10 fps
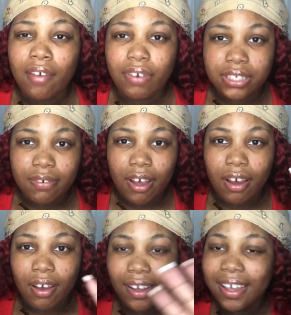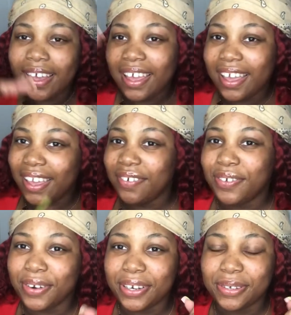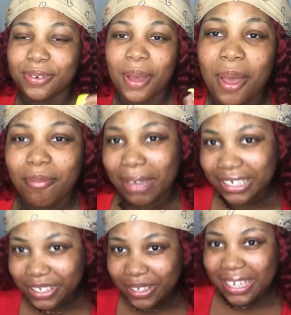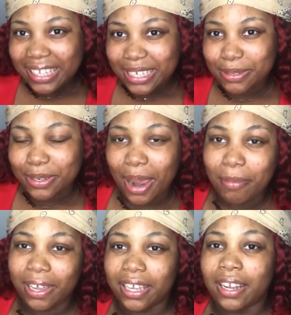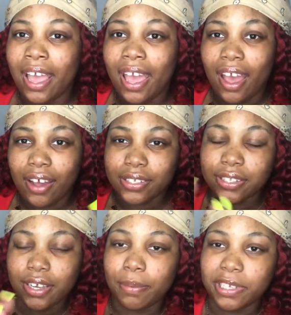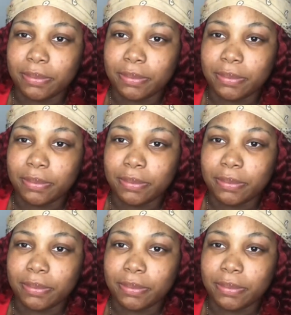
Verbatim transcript: First of all, if you are new, make sure you click that subscribe button and also turn on post